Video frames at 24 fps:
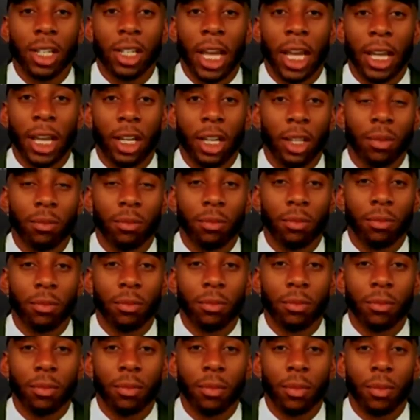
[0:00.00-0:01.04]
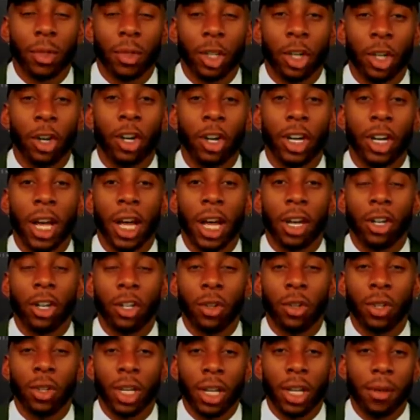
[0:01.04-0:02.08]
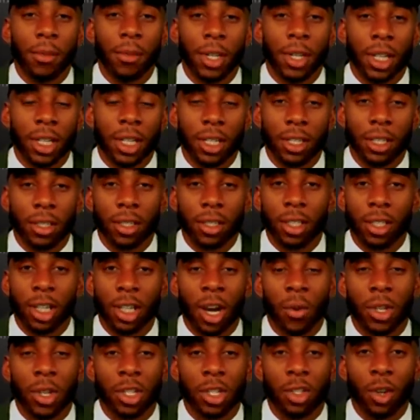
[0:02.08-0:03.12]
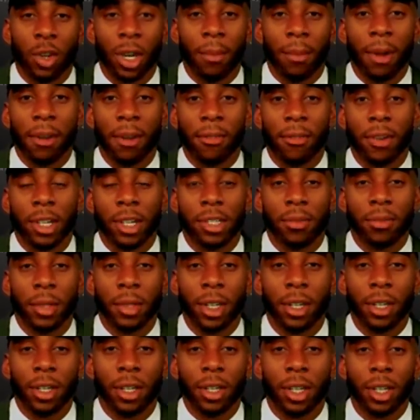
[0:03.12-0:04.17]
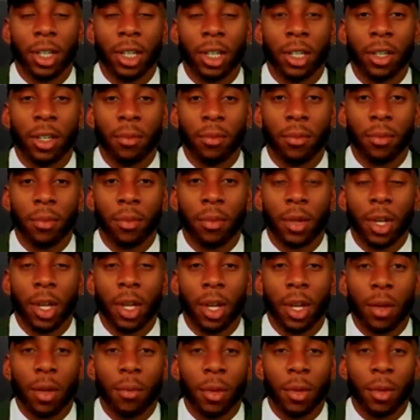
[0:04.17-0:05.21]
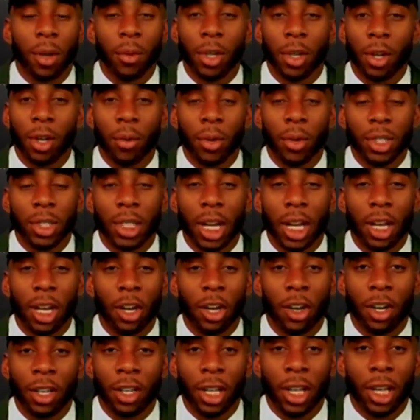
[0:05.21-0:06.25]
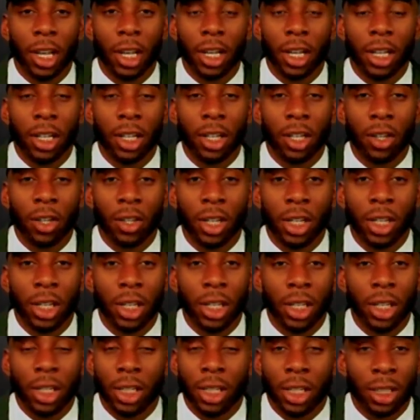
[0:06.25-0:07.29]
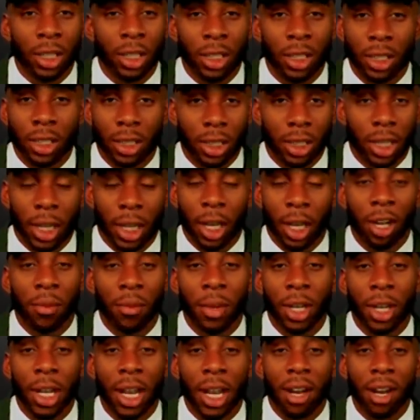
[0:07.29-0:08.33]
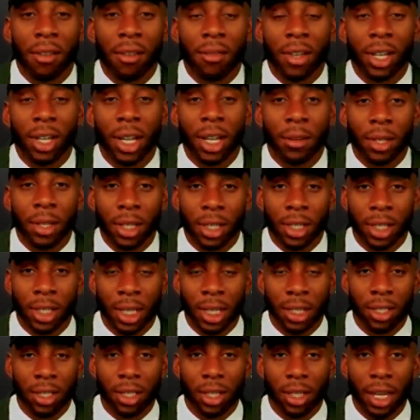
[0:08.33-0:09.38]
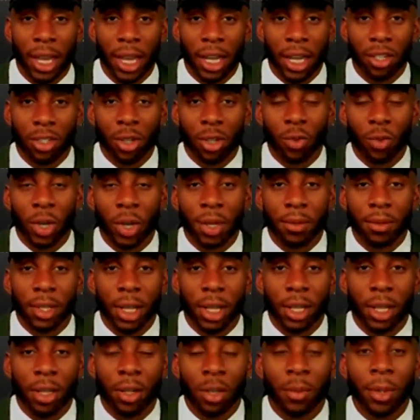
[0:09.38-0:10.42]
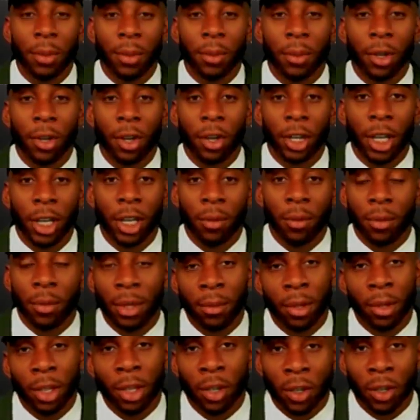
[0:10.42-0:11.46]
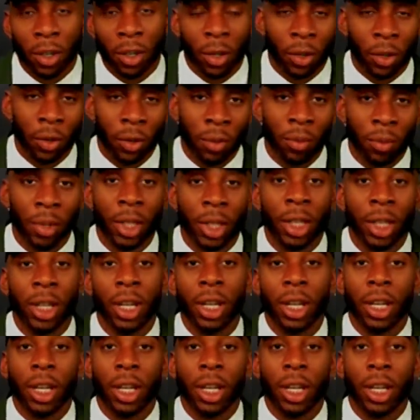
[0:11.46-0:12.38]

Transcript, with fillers: like, learn how to do that because, you know, I wasn't doing it my freshman year. Um, but when, you know, once I learned that, you know, he, he it helped me a lot, I feel like, because that's extra reps that, you know, people aren't getting. People are going home and